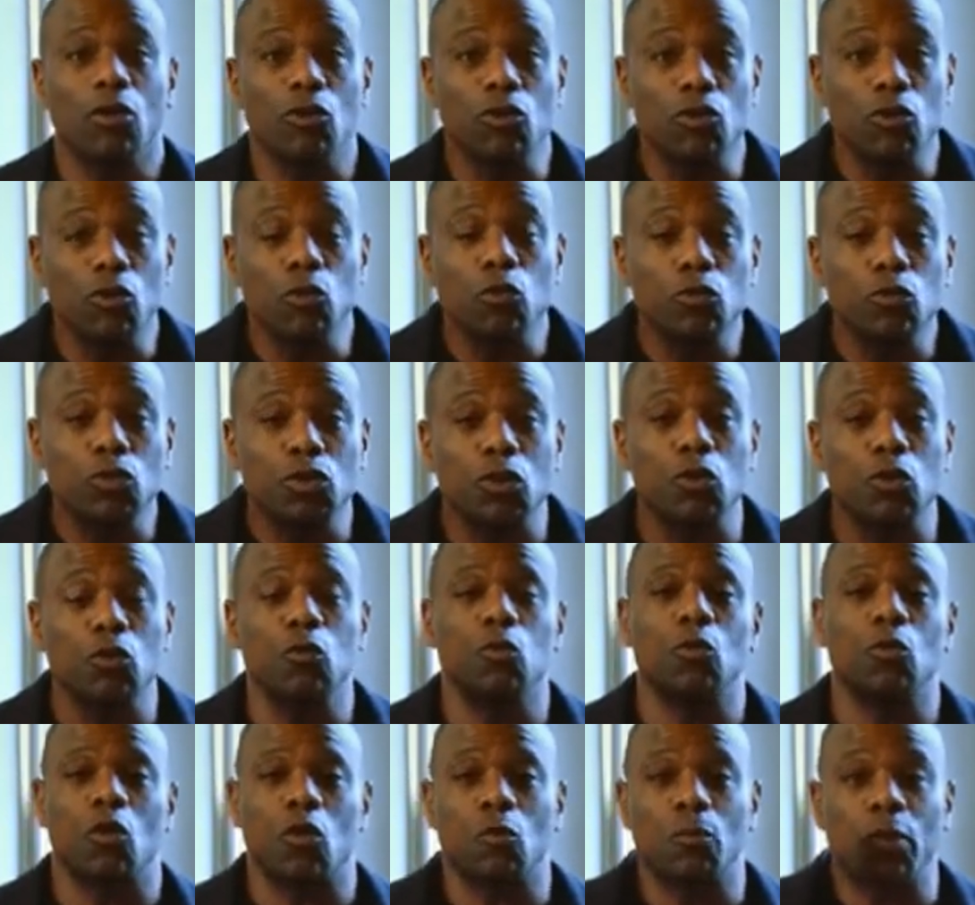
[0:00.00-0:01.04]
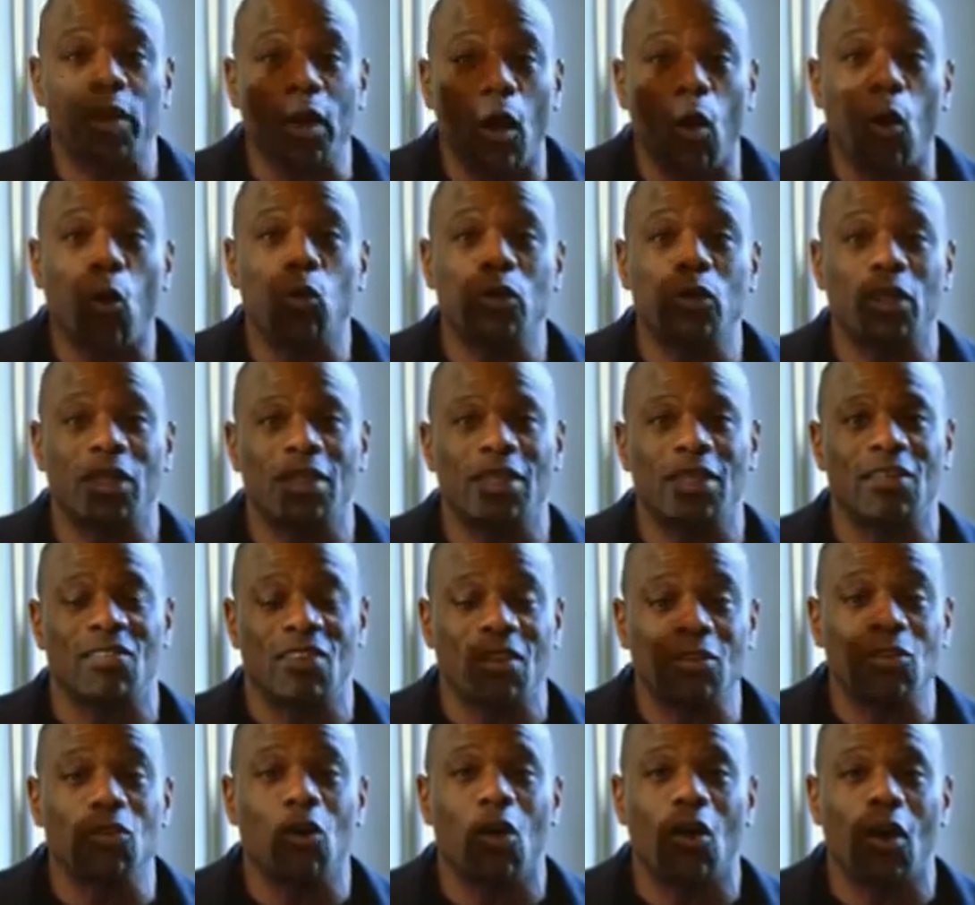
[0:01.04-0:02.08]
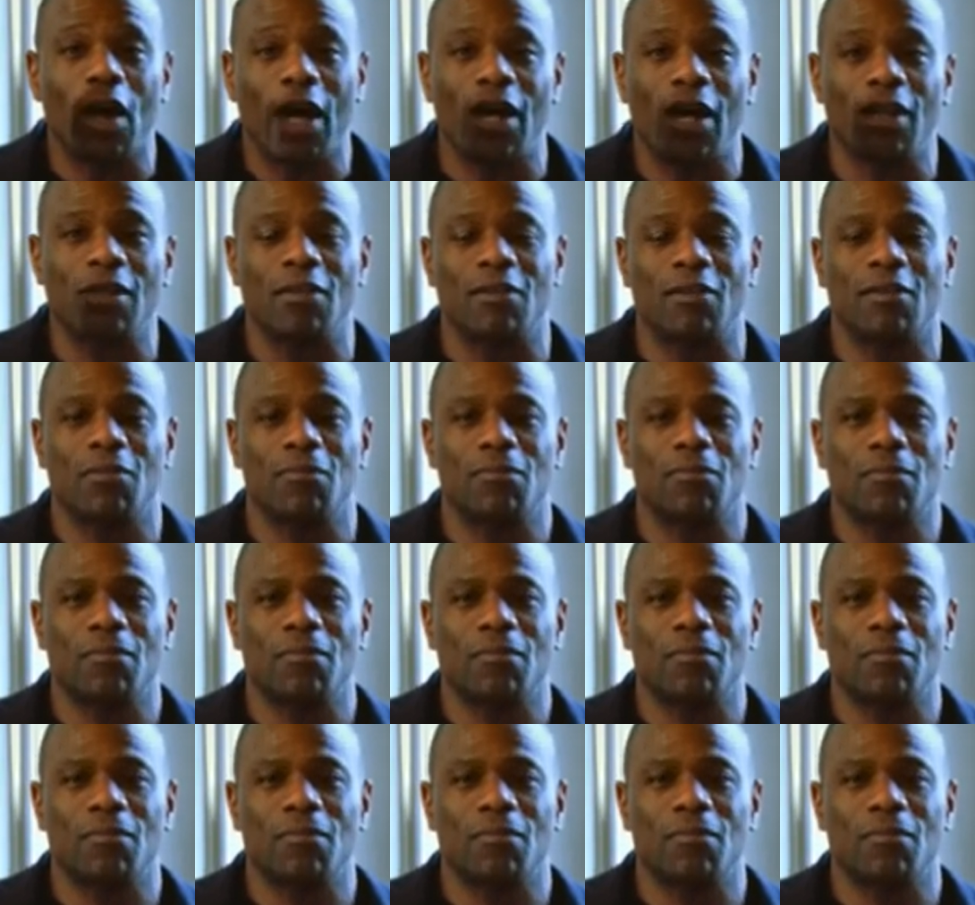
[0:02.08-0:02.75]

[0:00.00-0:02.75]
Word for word: you too could be holding this in your hand.